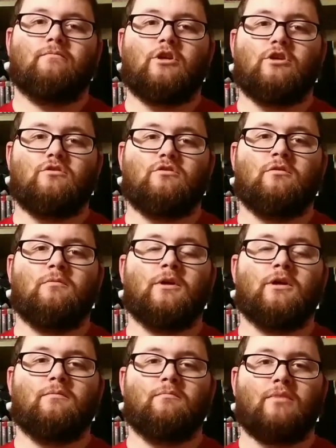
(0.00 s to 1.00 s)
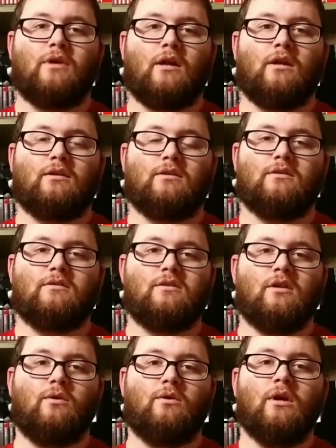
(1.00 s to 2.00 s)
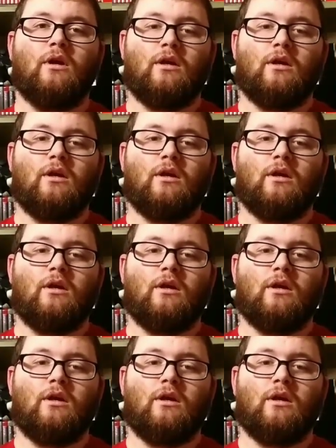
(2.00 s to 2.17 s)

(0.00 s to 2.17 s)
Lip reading: consumer product. So